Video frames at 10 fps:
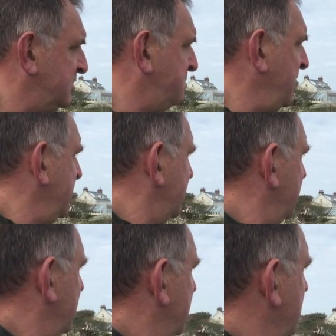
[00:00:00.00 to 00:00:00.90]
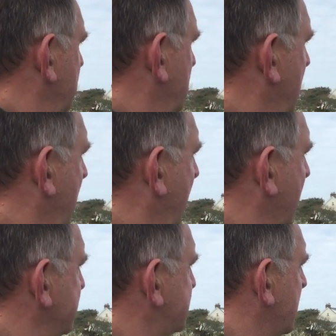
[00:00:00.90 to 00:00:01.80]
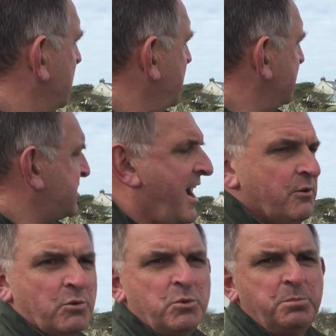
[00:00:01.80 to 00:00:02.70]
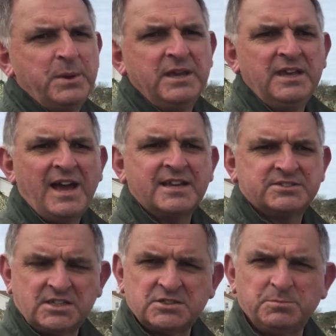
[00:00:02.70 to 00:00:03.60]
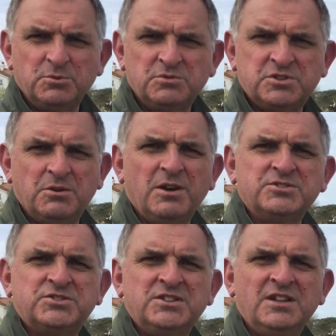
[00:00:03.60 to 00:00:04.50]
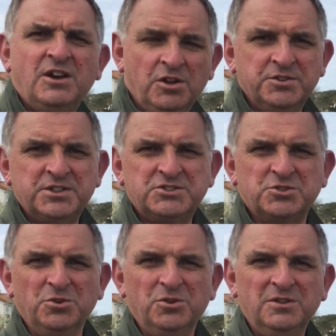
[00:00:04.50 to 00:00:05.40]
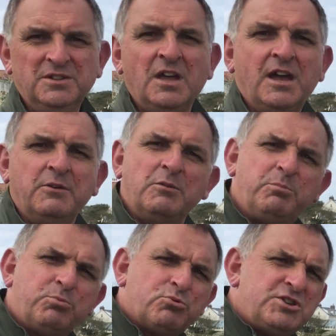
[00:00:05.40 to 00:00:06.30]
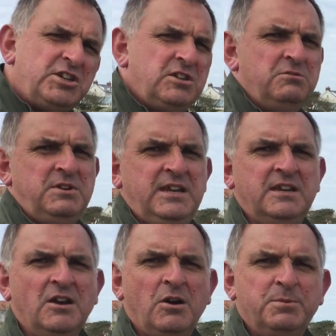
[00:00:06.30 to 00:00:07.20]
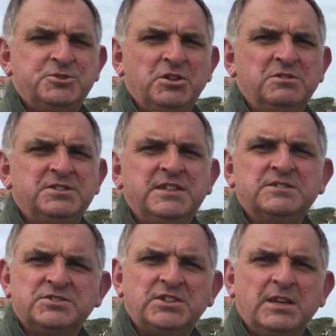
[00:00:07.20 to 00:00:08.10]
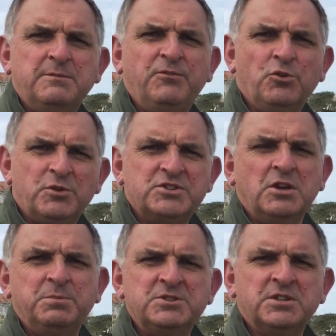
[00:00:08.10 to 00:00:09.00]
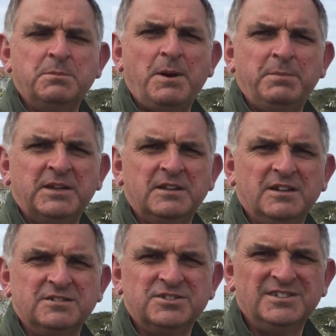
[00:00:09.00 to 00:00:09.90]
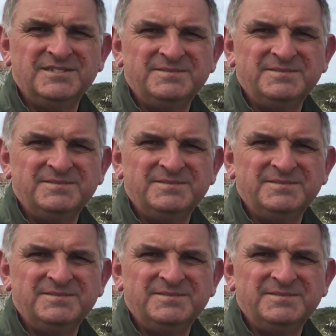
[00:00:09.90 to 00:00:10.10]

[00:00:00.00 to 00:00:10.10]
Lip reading: we speak, and that tower will be accessible to us on this tour. A pretty unique opportunity to see it before it's open to the public at large.